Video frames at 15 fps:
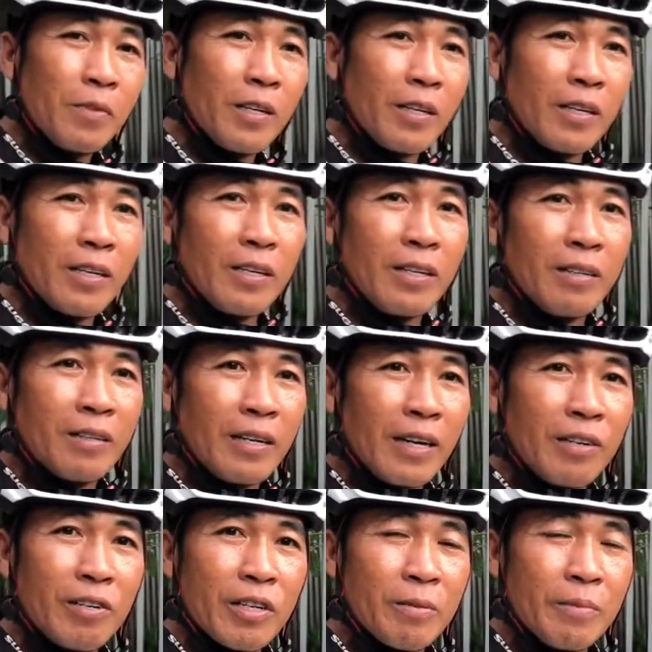uh,
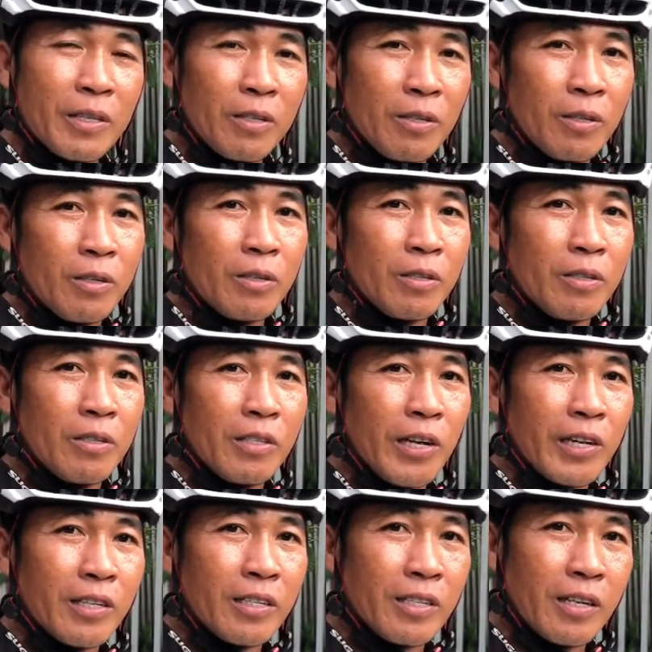I recommend you to
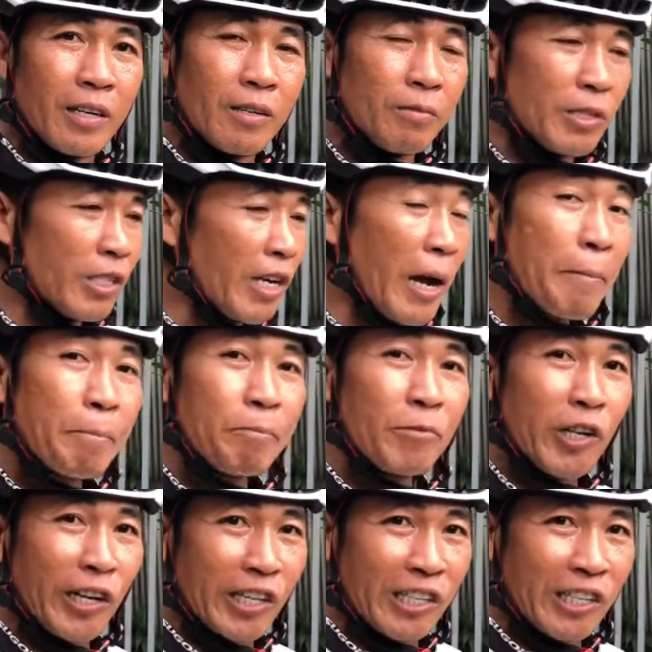check uh, with check.